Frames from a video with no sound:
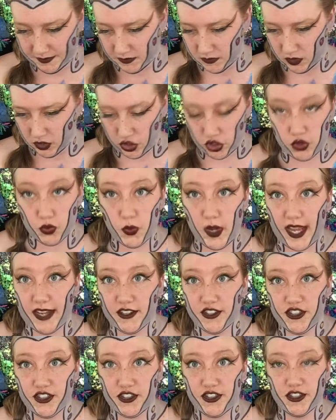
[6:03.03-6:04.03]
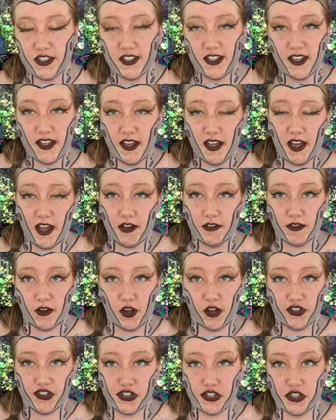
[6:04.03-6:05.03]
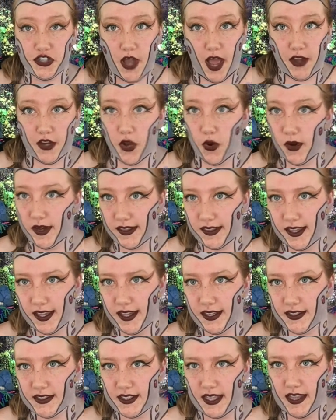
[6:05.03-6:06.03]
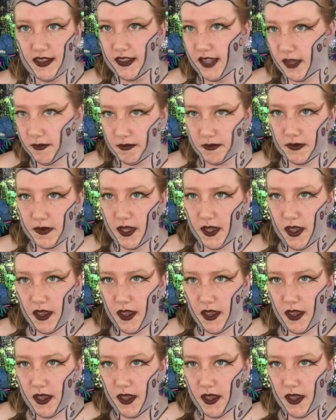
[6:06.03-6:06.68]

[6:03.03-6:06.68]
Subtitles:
switch of her just not knowing things and them